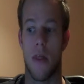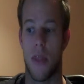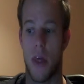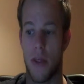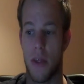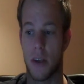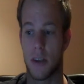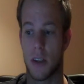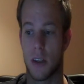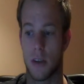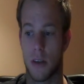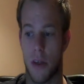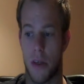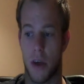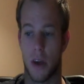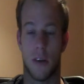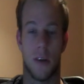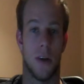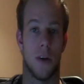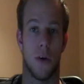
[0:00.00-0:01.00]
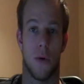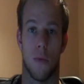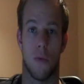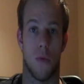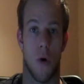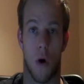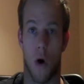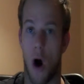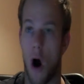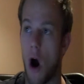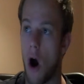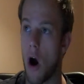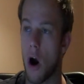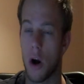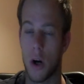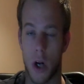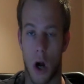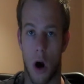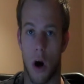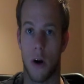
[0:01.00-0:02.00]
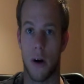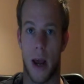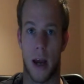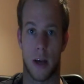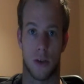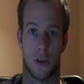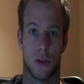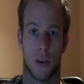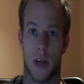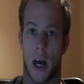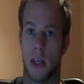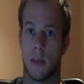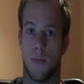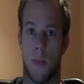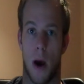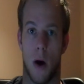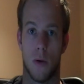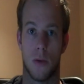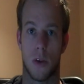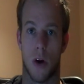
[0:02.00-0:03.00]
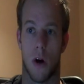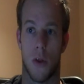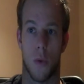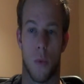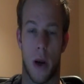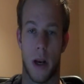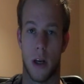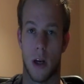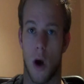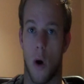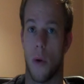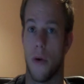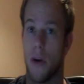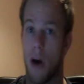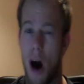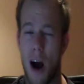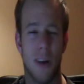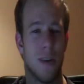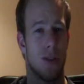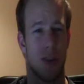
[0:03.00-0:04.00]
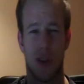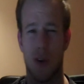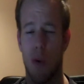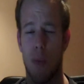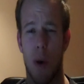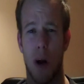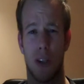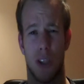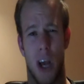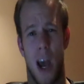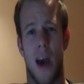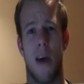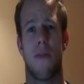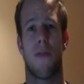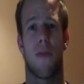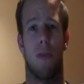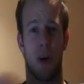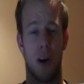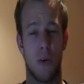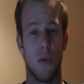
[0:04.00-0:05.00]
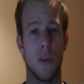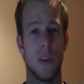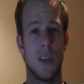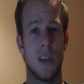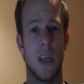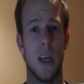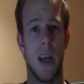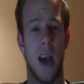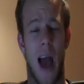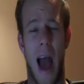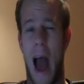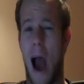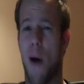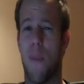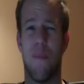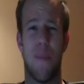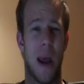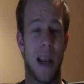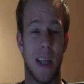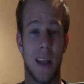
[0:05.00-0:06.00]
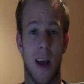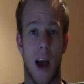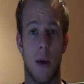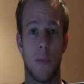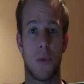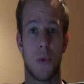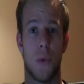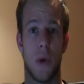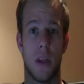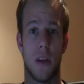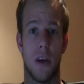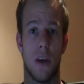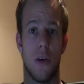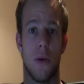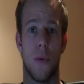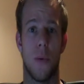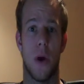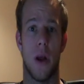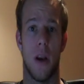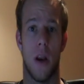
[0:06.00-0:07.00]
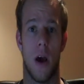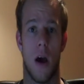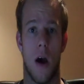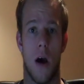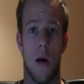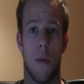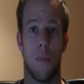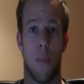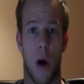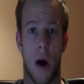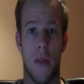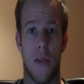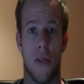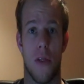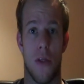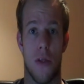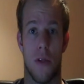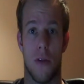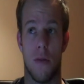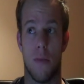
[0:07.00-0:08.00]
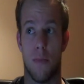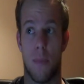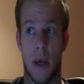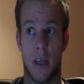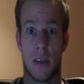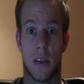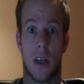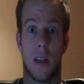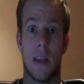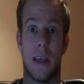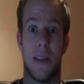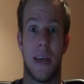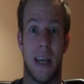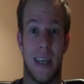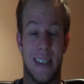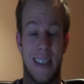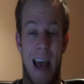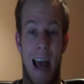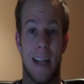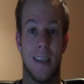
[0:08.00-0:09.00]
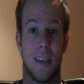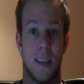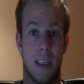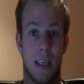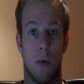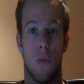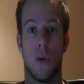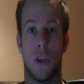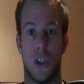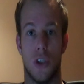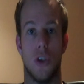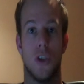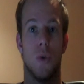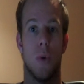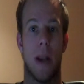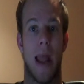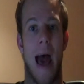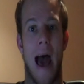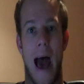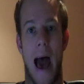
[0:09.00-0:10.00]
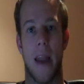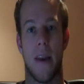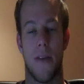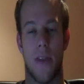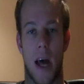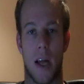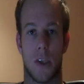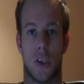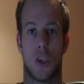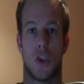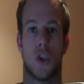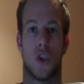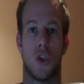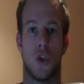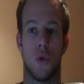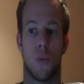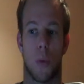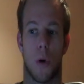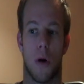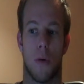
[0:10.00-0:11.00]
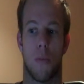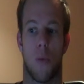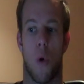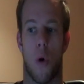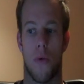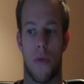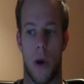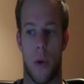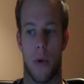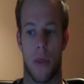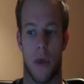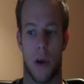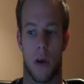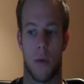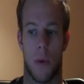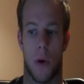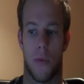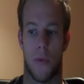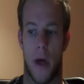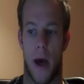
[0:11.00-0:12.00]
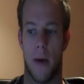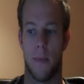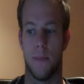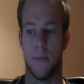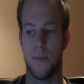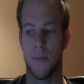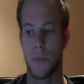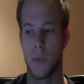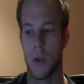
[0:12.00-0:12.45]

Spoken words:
then this is the thing to do. Hard exercise bouts are the way to go. Not so much frequency, how many times a week do you do it, but basically the intensity at which you do it at, and that's super important that we think about that.